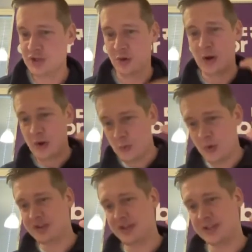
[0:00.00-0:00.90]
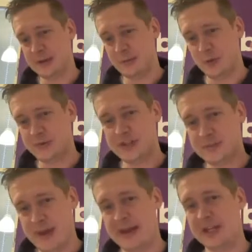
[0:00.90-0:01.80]
So what does
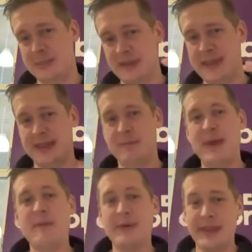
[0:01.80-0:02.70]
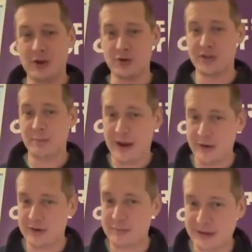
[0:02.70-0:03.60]
management think? Maybe they're using
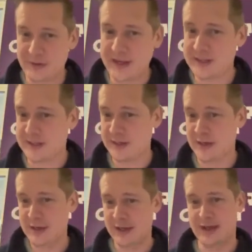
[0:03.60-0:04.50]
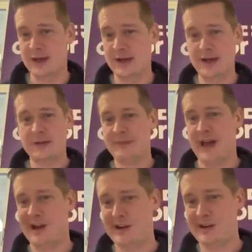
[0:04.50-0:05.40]
pirate metrics, the
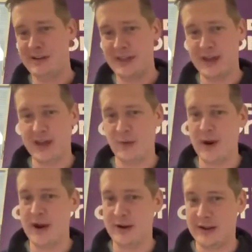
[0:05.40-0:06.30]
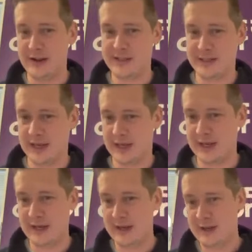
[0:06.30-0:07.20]
awareness,
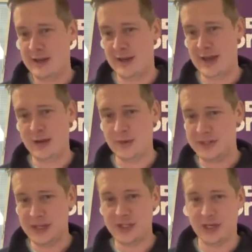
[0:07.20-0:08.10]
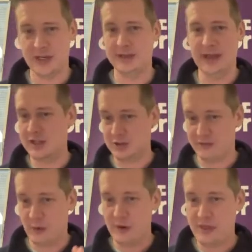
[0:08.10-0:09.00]
acquisition, and so
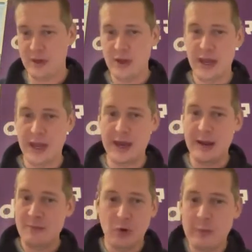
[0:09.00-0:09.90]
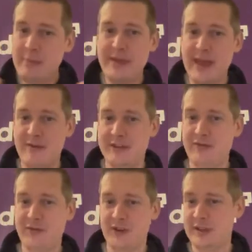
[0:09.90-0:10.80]
forth. Or maybe they have a
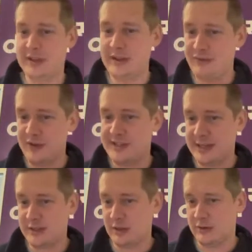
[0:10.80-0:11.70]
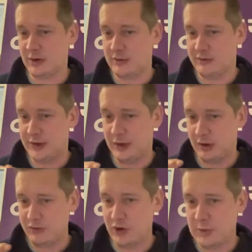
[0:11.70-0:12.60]
different set
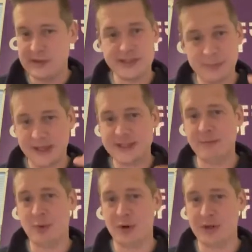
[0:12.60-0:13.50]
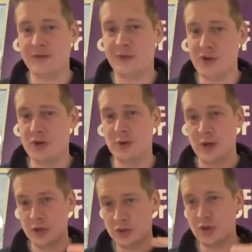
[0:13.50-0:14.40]
of goals, but it's important for
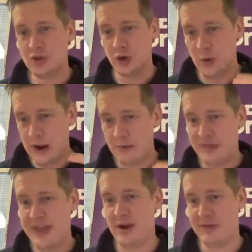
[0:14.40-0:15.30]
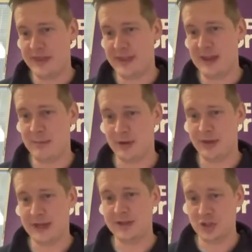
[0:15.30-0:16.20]
you to know how they are thinking
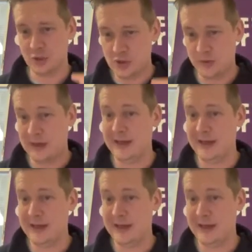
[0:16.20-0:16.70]
about that so you